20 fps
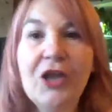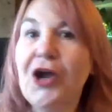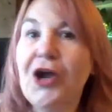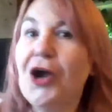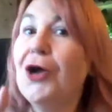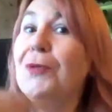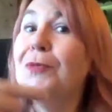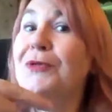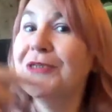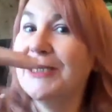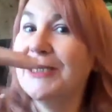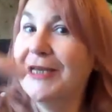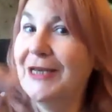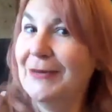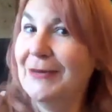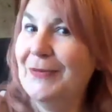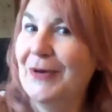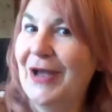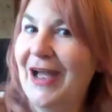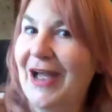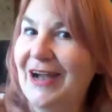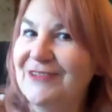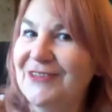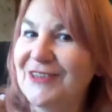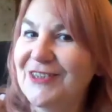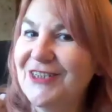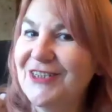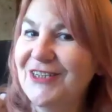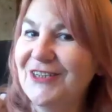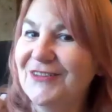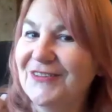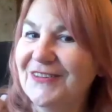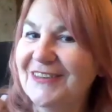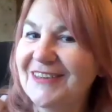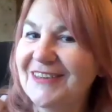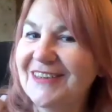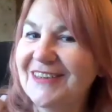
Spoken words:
and I was cleaning my house too.